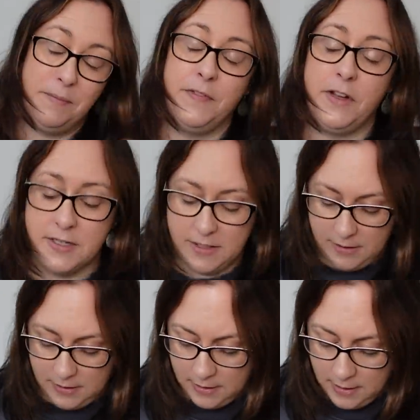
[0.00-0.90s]

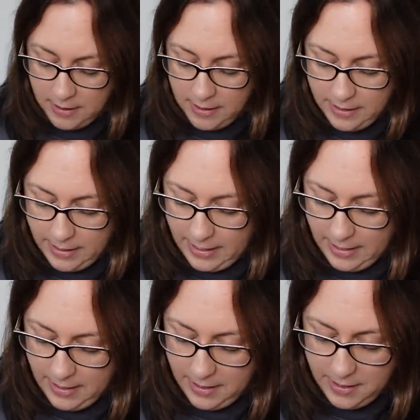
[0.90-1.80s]
floss.
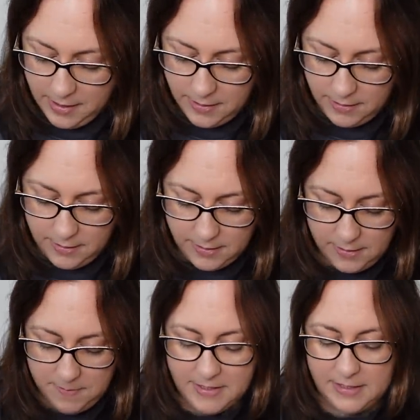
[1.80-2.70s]
And this
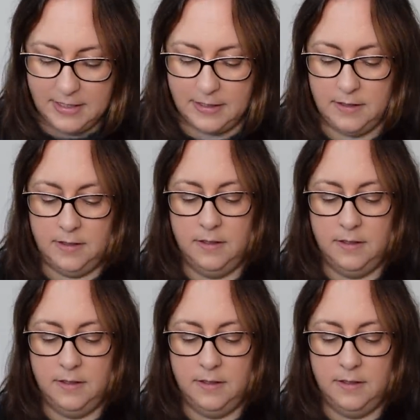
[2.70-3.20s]
is my start.